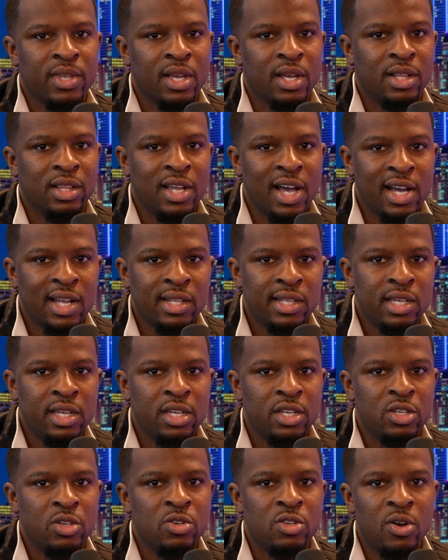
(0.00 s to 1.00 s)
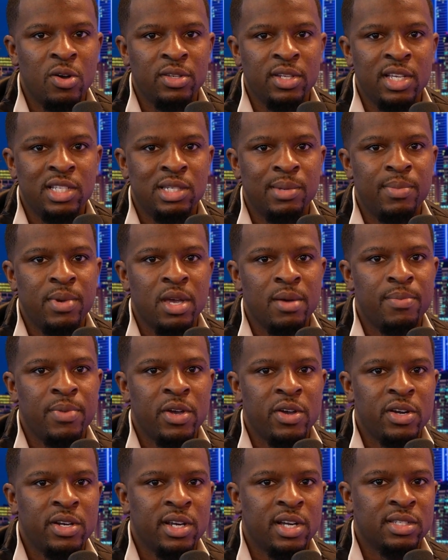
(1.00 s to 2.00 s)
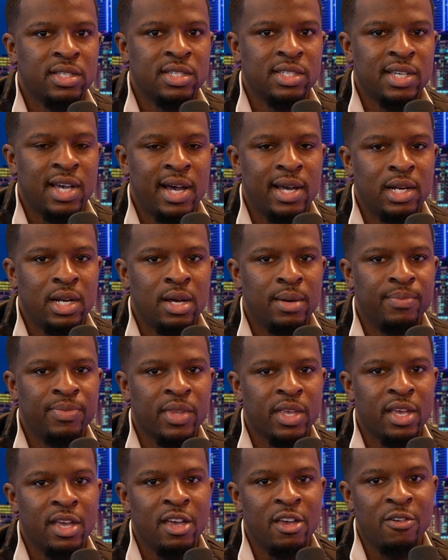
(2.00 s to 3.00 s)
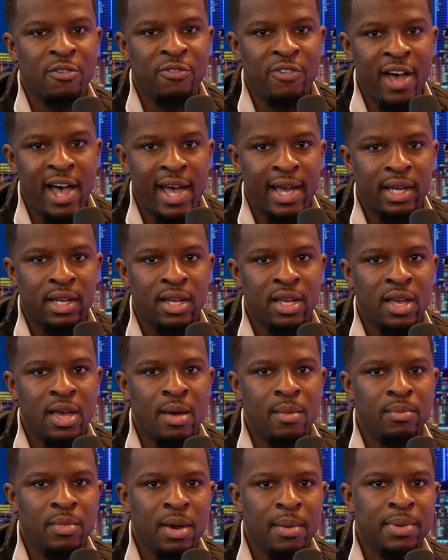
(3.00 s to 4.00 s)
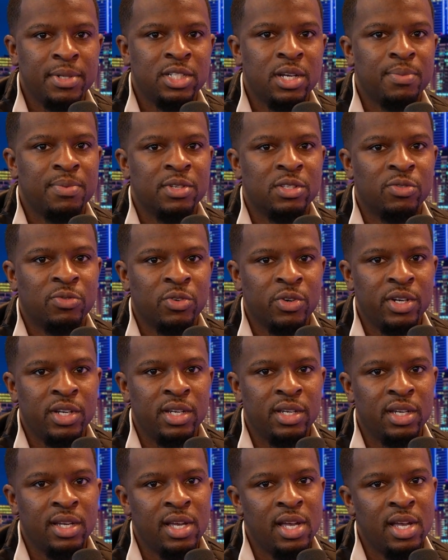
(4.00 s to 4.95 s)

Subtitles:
Luckily, you don't need to be a billionaire to sign up. In fact, membership is free.